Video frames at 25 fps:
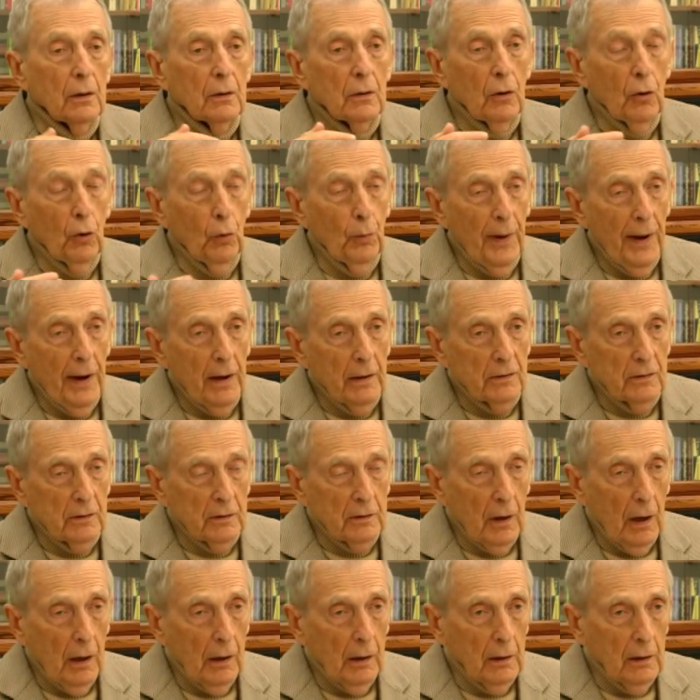Go back to
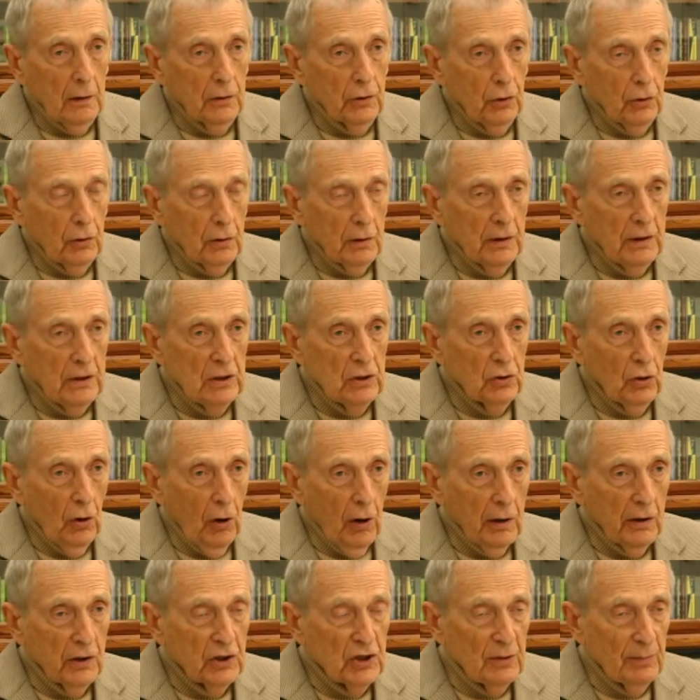Carl Jung, he
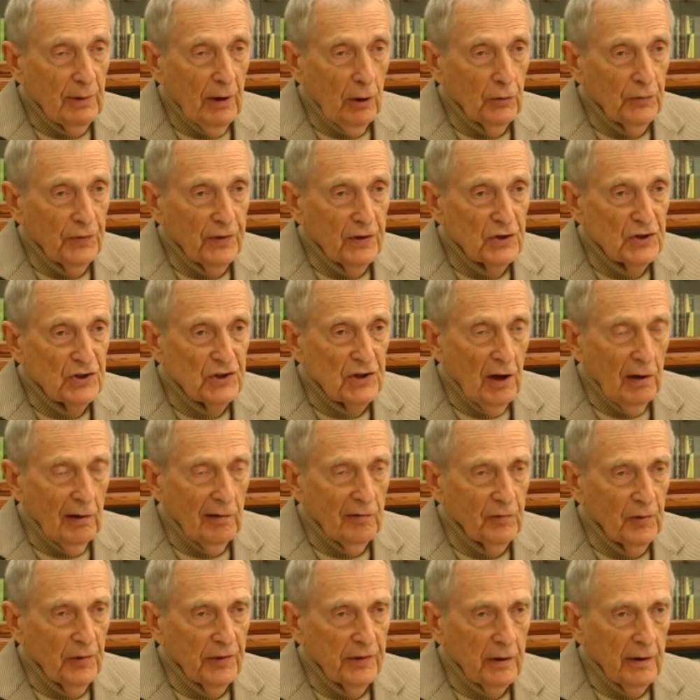talks about the
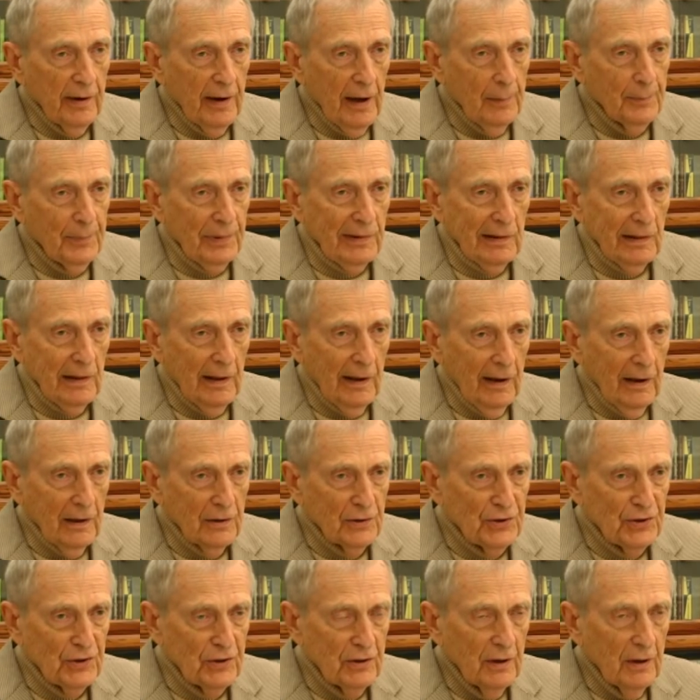self with a capital
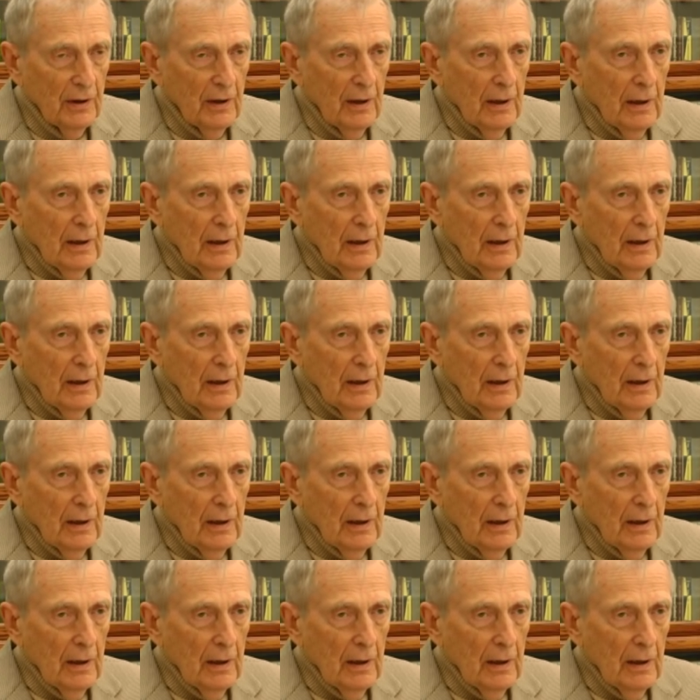S.